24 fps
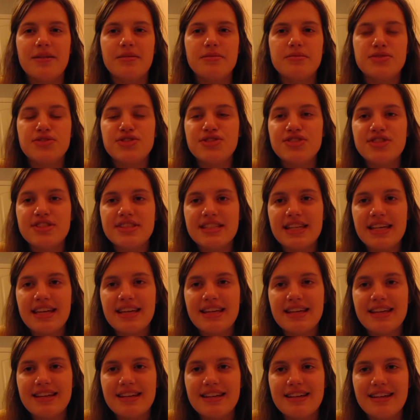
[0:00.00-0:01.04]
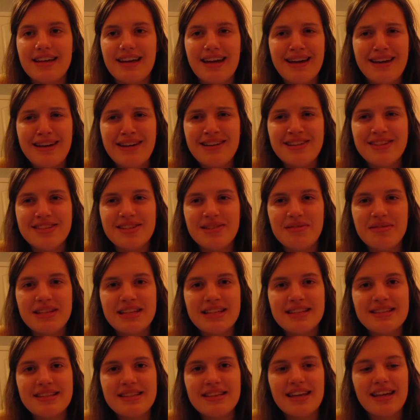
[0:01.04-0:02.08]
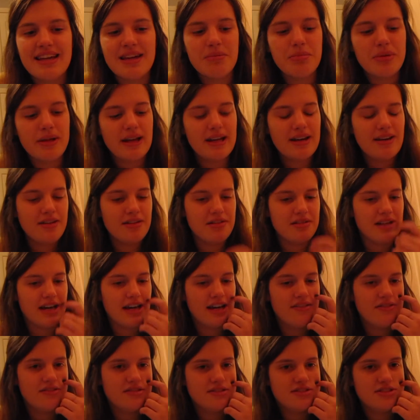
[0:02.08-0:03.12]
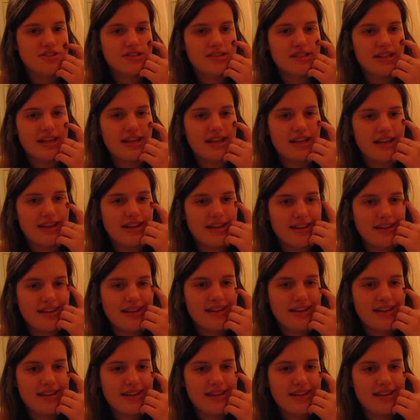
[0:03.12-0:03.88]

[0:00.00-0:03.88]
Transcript: So just like, I don't know, something to like apply to your life is just like,